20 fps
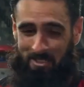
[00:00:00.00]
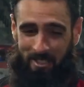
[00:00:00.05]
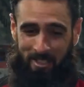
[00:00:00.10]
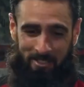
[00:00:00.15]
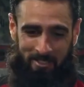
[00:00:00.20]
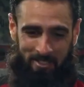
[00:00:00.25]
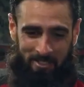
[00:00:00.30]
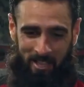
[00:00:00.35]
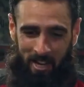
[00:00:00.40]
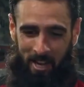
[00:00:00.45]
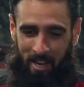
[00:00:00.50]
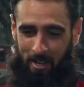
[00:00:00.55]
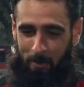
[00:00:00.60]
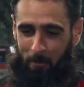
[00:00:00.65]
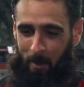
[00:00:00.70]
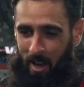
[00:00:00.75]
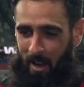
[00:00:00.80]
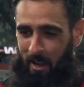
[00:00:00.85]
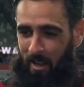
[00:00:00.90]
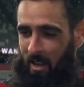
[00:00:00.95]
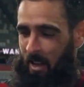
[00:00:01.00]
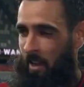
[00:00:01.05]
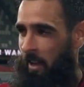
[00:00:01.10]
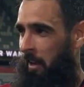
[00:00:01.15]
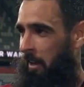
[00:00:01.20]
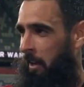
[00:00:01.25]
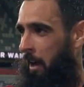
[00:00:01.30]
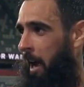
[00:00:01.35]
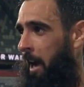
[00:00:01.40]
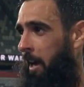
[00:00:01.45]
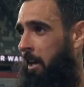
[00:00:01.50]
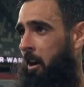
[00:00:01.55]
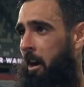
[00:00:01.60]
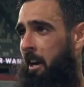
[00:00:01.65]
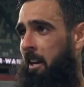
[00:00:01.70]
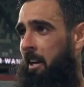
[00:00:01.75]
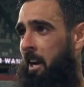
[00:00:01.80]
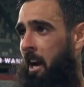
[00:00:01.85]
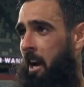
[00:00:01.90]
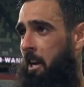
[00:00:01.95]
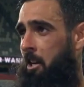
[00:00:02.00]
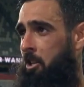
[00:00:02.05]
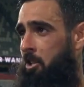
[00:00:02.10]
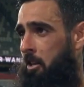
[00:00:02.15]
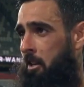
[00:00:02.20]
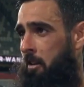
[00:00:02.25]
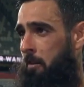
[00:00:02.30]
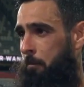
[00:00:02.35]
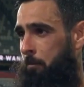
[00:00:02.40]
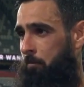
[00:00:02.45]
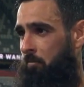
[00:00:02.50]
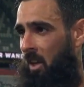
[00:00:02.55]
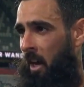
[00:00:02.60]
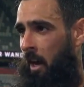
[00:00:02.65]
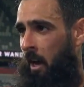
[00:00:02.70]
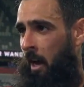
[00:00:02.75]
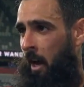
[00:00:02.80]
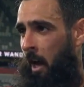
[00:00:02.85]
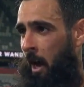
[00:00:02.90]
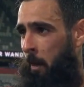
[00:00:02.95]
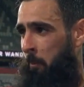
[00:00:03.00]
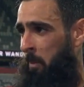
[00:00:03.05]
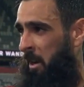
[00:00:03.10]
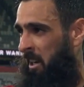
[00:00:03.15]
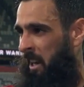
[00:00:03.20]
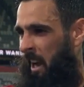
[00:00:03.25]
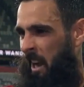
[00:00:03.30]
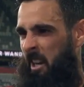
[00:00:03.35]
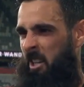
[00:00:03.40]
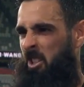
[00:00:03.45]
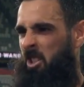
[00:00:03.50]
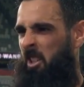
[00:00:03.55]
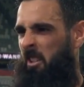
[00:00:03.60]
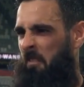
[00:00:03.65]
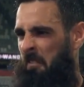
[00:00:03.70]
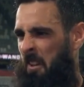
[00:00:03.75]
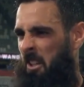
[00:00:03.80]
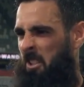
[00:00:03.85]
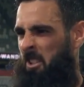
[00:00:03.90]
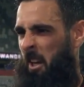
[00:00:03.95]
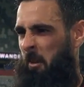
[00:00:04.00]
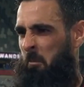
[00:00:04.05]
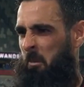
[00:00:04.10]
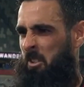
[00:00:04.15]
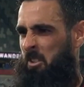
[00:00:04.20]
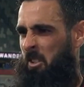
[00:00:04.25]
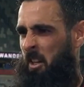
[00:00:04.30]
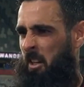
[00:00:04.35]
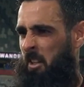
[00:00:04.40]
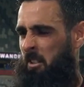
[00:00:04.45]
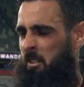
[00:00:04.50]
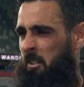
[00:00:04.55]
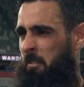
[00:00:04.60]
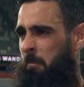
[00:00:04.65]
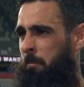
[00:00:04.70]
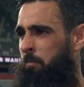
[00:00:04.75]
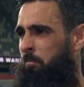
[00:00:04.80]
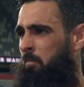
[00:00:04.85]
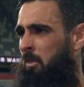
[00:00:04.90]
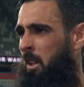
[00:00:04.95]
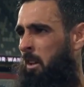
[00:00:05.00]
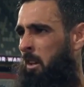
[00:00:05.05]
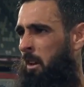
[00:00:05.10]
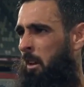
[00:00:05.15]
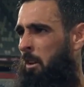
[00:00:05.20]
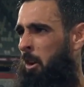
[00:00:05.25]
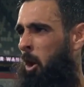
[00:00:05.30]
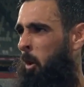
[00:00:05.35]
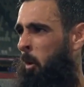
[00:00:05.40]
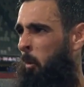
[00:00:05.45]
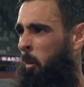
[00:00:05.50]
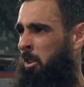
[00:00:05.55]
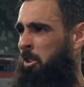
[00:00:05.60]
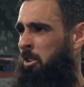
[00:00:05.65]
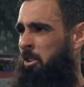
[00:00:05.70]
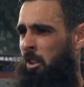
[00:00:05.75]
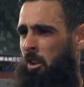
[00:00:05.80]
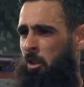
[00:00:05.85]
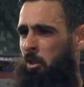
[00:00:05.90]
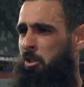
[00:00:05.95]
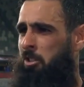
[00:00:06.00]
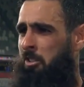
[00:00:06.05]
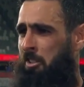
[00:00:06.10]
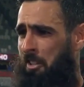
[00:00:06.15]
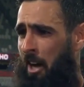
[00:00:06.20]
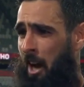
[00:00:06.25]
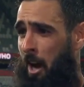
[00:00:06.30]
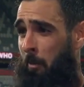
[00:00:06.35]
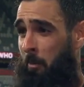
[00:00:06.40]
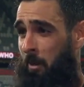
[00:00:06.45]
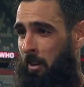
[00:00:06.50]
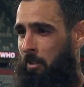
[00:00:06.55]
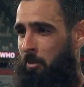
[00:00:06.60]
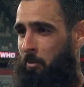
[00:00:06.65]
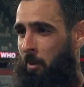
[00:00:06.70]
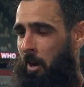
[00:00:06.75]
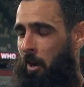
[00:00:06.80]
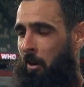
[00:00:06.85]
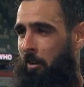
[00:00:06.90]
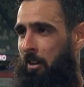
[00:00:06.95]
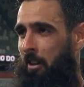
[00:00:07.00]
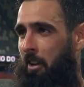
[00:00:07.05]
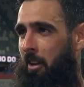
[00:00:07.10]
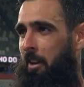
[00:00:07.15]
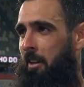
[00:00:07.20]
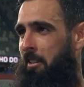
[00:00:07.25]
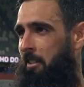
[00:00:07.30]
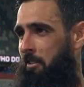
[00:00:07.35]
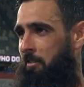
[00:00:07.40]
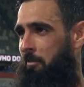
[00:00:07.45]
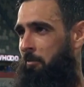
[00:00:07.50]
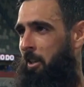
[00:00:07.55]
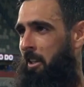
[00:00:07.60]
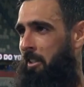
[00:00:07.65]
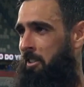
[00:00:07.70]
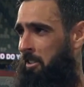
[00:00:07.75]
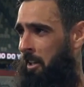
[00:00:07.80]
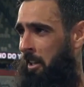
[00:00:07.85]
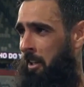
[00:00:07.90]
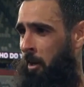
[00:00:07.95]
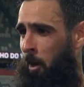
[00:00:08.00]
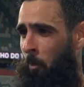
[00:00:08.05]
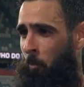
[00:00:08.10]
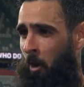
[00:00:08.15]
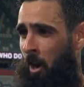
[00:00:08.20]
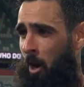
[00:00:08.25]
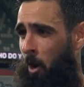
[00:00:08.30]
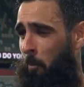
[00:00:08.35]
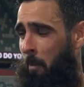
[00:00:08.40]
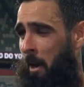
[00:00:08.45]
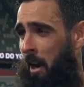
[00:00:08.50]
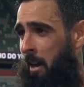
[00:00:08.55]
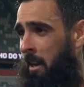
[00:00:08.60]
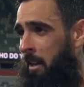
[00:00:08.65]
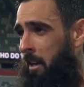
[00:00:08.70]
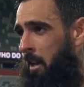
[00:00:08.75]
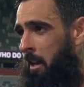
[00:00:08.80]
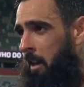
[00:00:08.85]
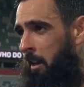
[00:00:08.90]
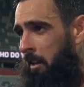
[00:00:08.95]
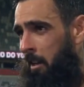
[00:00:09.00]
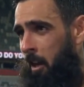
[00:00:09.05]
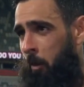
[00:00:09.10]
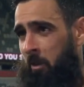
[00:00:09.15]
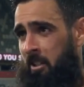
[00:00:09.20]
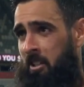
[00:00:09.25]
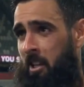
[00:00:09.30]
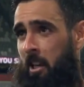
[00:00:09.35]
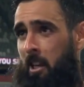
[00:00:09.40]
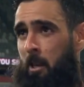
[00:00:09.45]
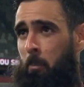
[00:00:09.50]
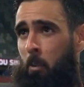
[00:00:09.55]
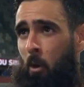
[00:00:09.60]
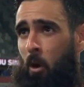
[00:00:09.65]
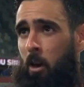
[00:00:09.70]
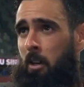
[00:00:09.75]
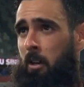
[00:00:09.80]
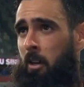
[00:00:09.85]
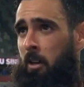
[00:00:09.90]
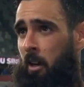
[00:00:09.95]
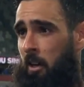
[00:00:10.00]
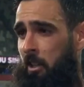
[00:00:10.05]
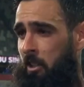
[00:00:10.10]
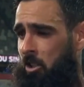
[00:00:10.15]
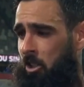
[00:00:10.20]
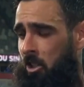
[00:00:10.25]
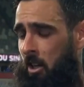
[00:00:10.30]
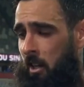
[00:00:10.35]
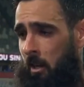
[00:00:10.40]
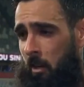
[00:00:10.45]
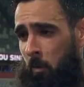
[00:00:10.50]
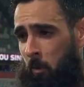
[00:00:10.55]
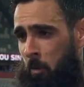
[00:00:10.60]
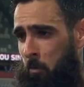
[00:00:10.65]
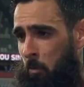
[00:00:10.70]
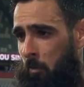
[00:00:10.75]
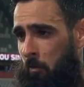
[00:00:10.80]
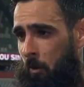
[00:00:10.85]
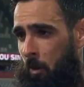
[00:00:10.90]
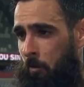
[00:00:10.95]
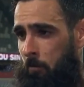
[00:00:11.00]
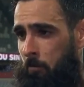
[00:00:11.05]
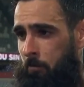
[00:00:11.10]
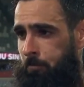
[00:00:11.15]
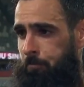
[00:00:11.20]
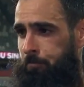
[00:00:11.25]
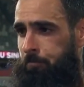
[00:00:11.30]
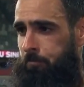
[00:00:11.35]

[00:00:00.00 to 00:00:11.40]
Pre-season started, but uh, great occasion. Uh, a bit cagey, first game of the season. No one wants to lose the derby as well. You know, it doesn't really set you up well, but, you know, we take a point, a clean sheet, and we move on